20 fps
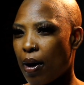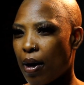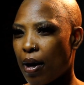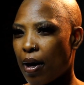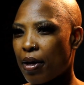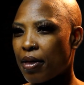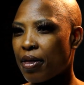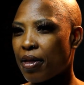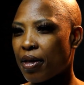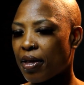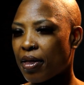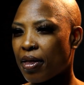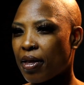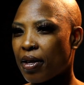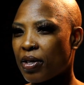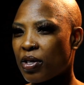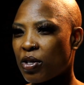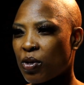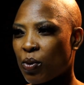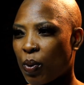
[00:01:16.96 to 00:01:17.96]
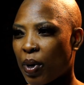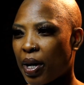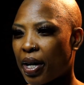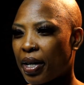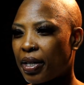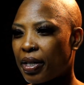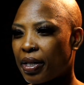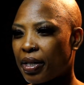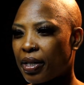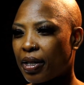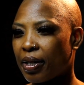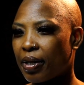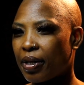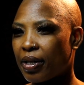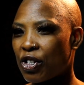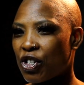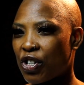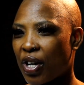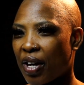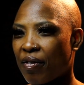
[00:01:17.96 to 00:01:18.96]
I think that's when
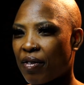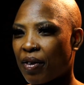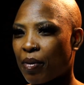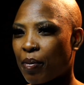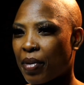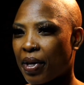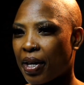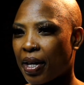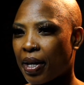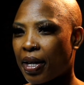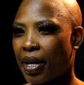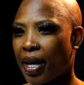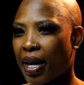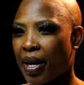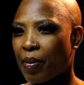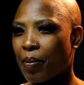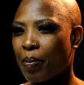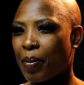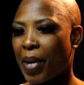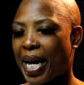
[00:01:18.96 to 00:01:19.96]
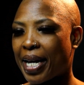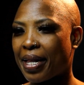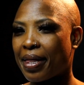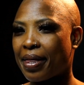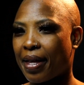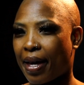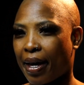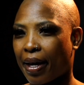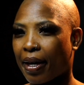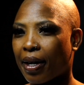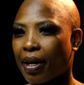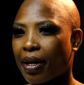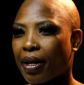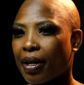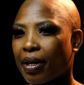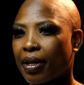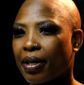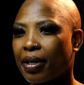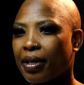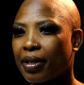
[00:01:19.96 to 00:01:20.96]
shaving became my thing
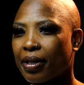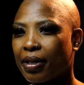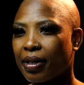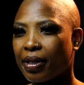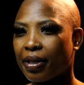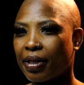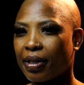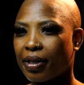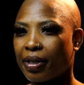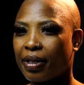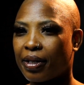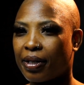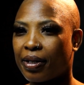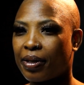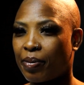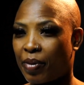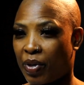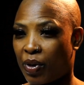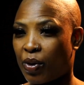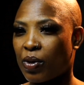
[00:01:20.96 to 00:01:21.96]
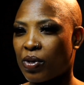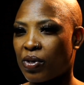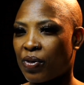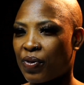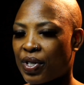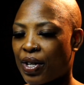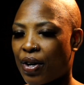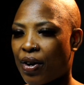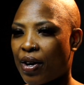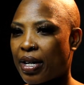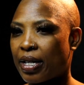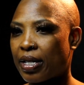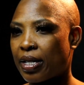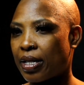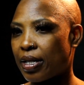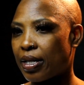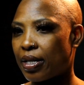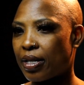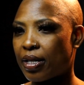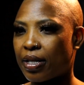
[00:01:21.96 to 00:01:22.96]
because of
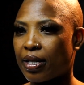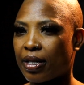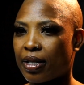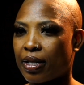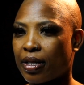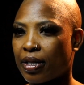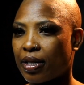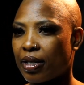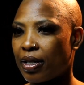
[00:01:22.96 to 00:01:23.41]
psoriasis.